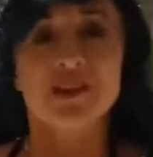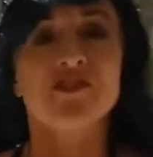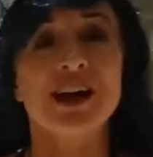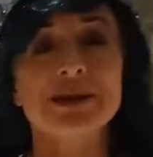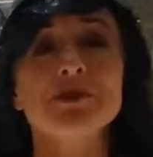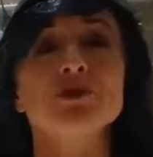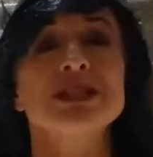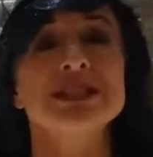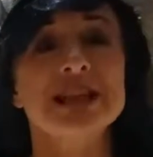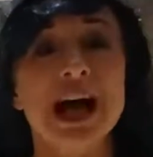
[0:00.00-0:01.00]
fiber
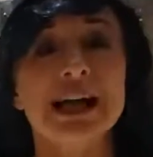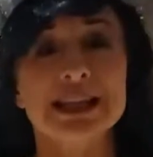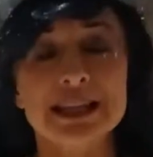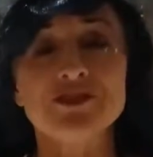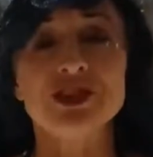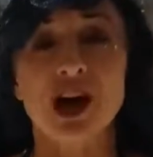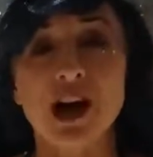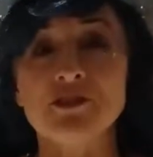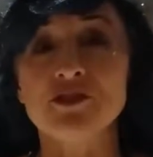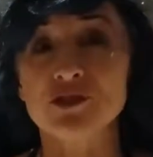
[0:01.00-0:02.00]
was not even
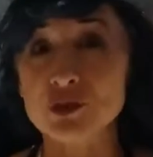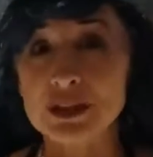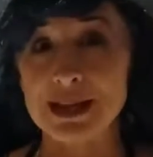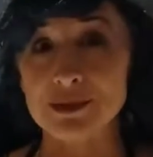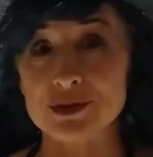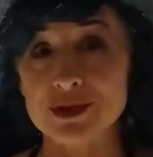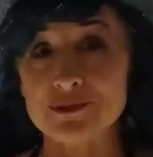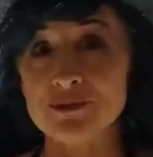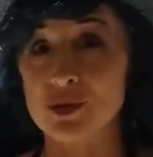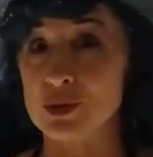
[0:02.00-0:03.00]
on food labels.
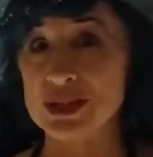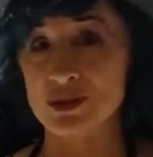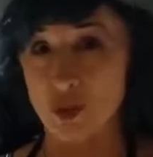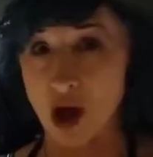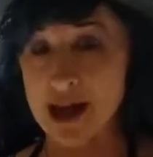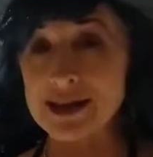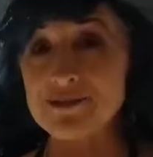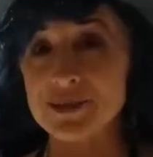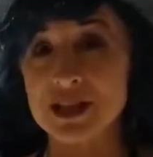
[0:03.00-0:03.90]
The reason why?